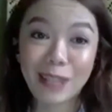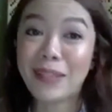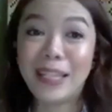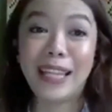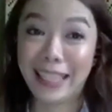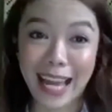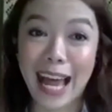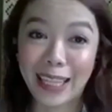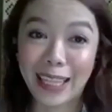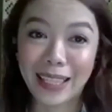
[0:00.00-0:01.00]
something like
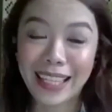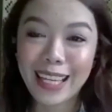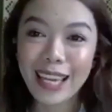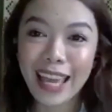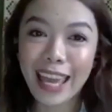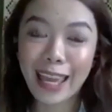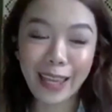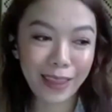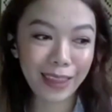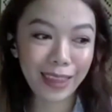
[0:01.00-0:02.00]
that. Okay.
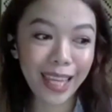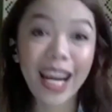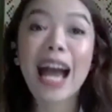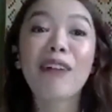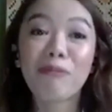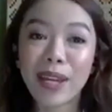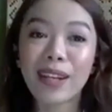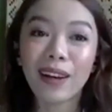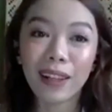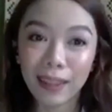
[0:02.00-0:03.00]
And there have
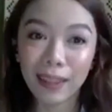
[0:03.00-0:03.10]
been a